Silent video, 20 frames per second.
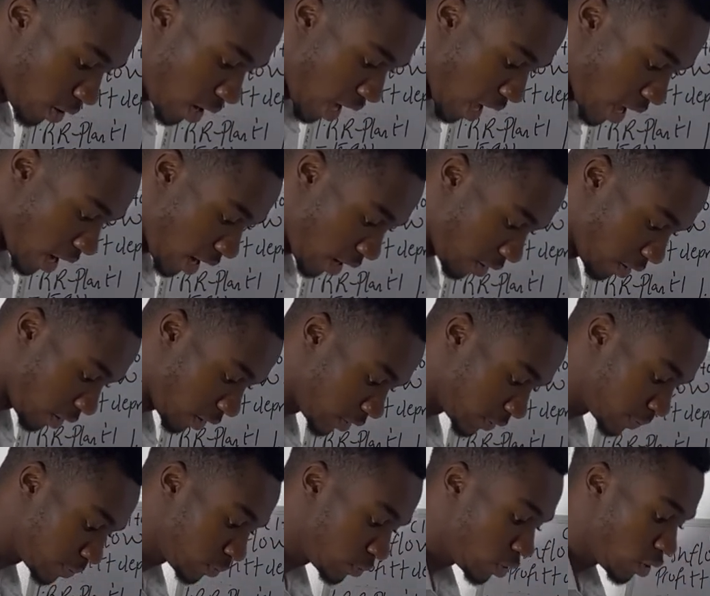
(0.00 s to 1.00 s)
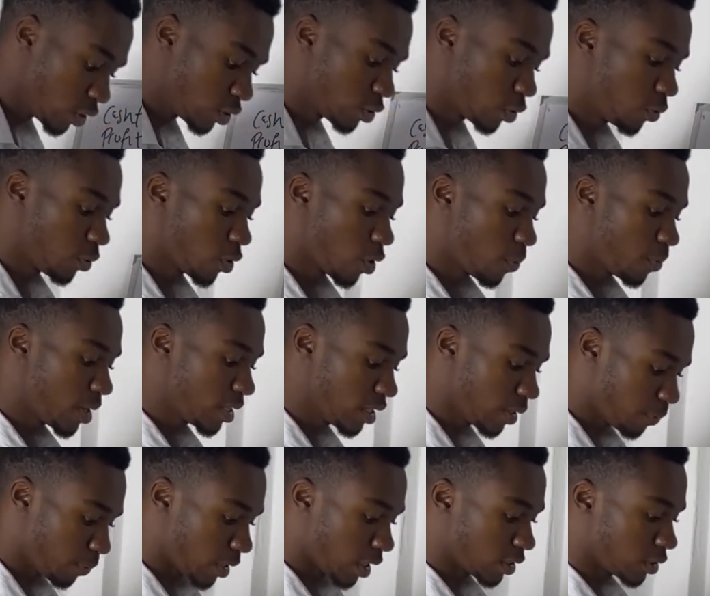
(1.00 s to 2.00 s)
IRR. So recommend
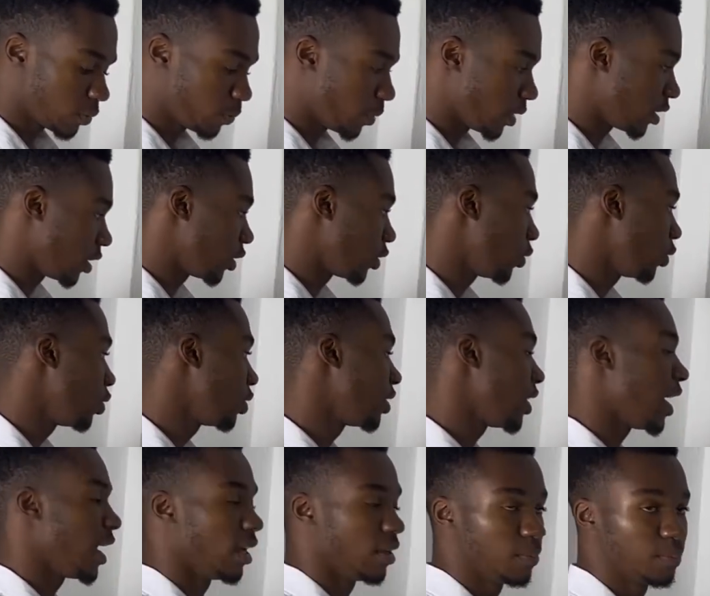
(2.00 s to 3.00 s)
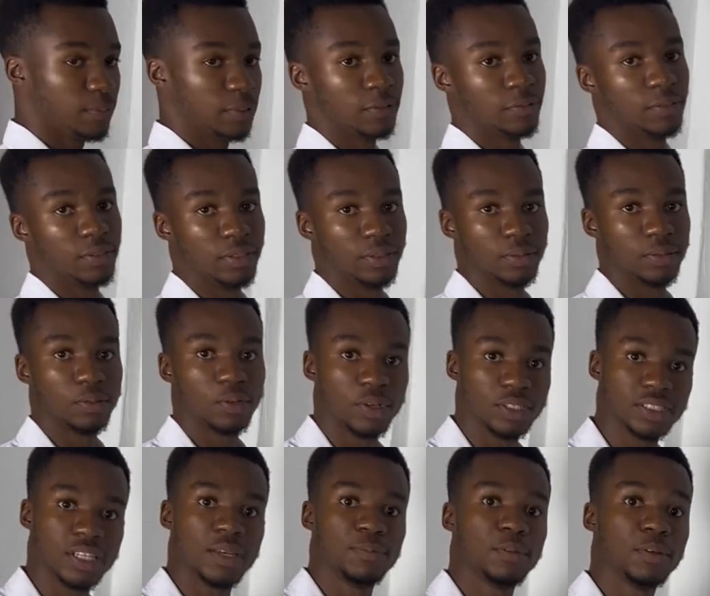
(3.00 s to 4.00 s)
the plan to purchase, you use the MPV
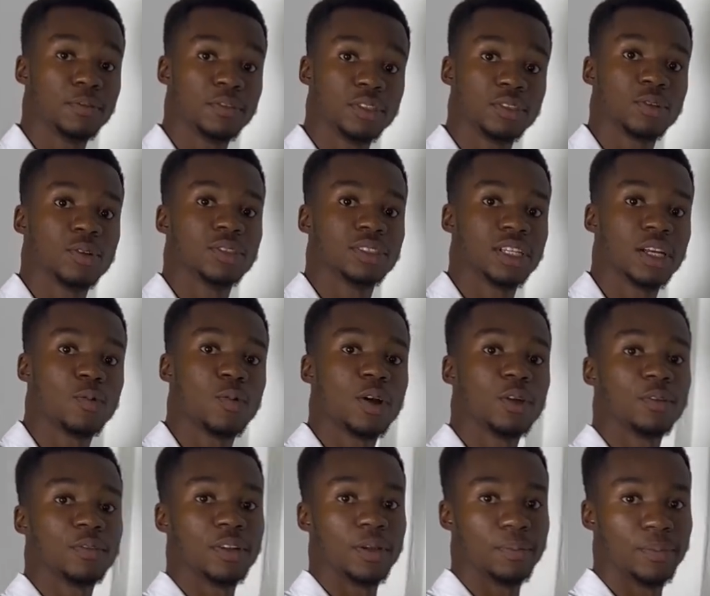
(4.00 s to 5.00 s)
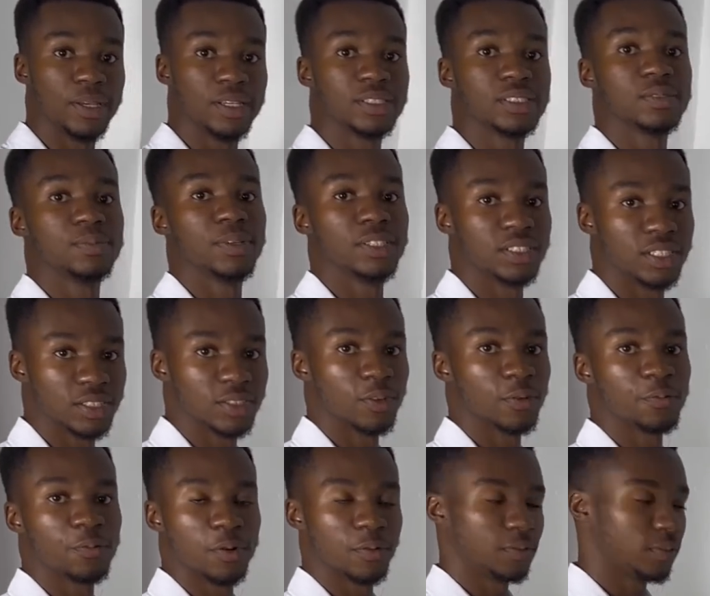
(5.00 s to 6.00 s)
because MPV is considered one of the best measures
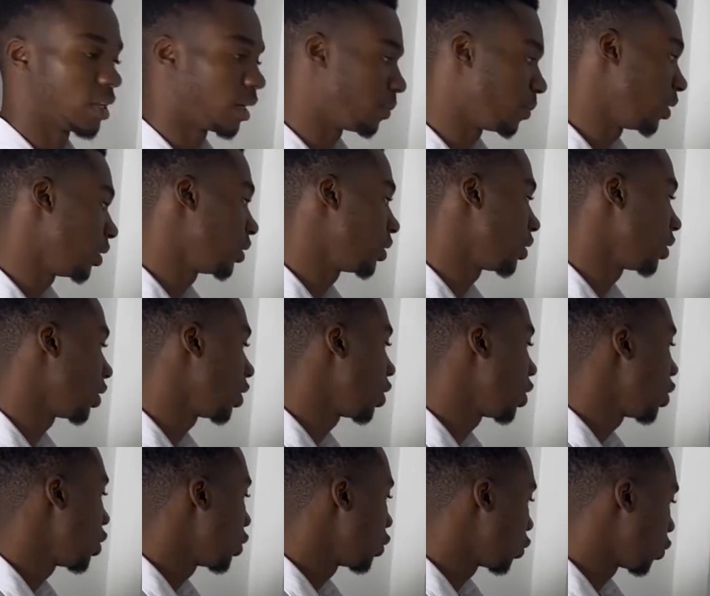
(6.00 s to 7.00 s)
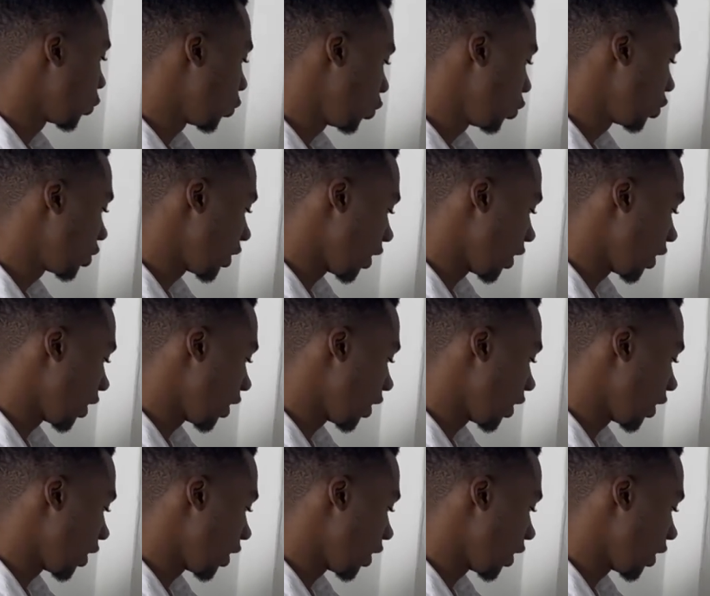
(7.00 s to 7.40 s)
of profitability. So we use